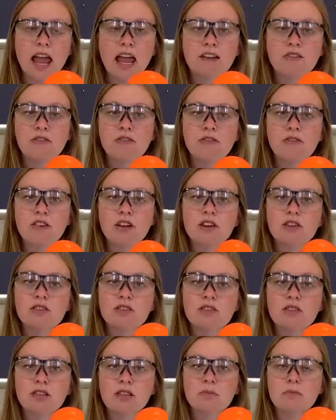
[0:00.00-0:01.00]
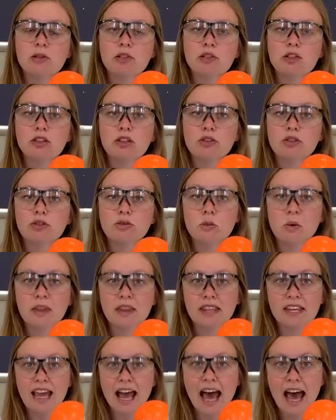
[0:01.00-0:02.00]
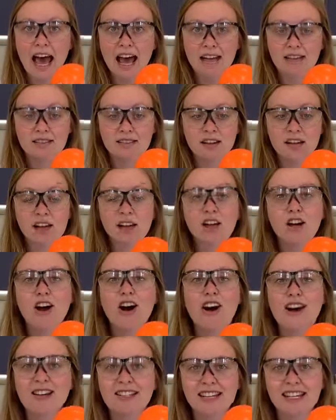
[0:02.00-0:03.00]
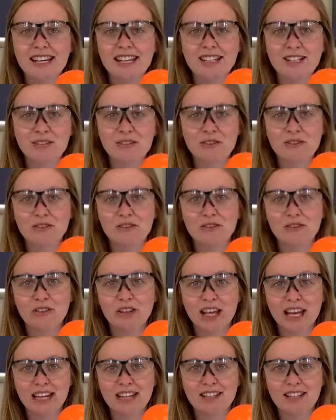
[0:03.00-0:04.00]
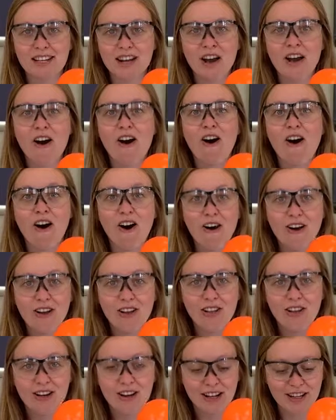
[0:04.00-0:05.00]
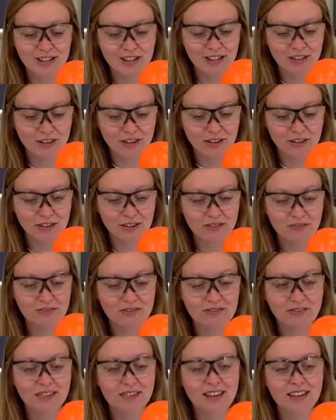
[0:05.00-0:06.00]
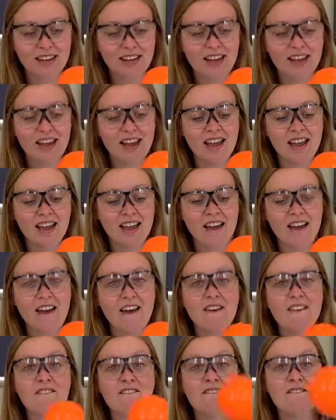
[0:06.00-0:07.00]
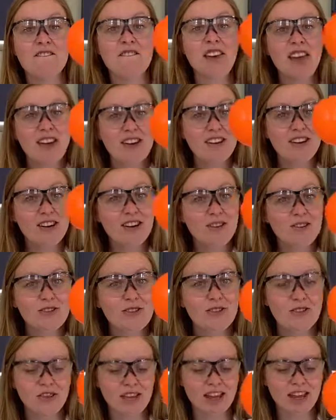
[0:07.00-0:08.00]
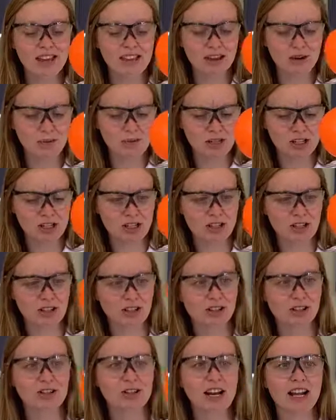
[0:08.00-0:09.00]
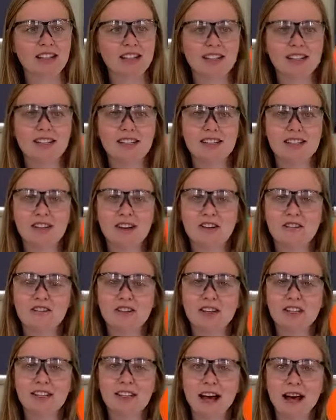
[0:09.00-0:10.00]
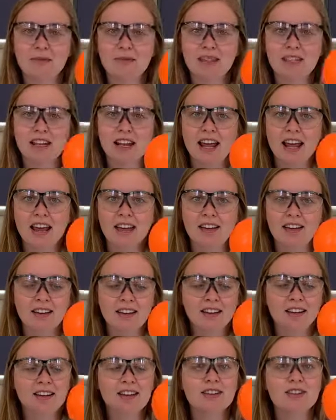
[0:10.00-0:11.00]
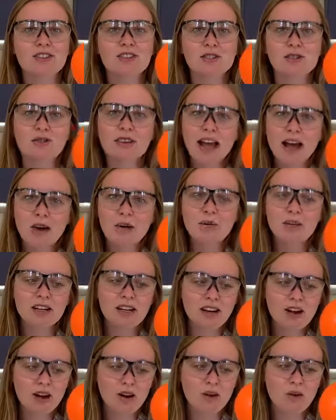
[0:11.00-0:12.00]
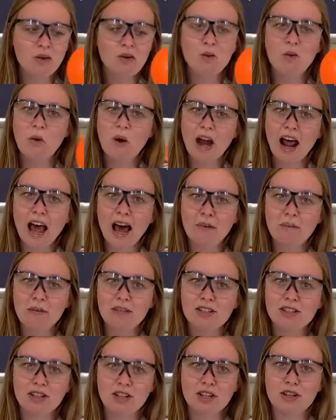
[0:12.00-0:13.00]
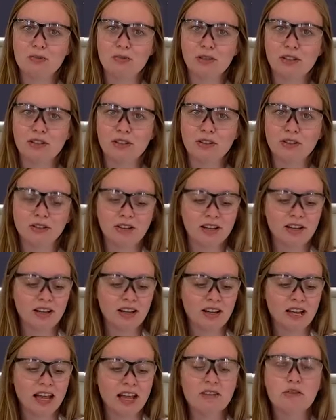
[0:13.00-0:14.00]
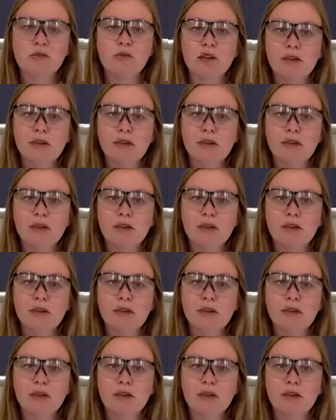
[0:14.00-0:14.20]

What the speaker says: and fills the balloon with gas, causing it to inflate all on its own. Very cool thing that we just learned at the Discovery Lab today. So now we know what happens to the balloon if